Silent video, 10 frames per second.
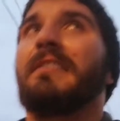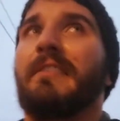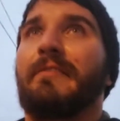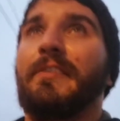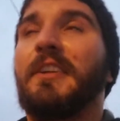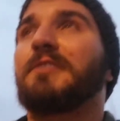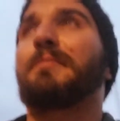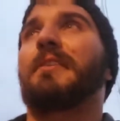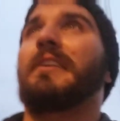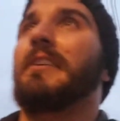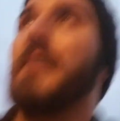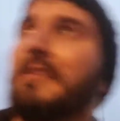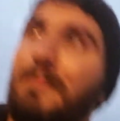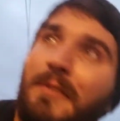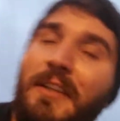the finished
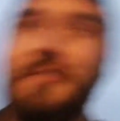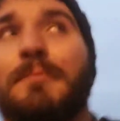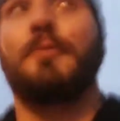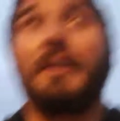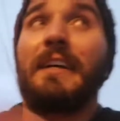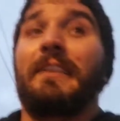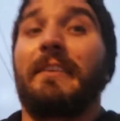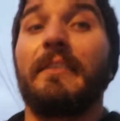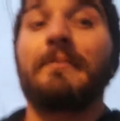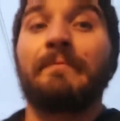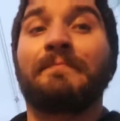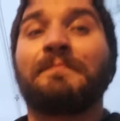product plus more editing,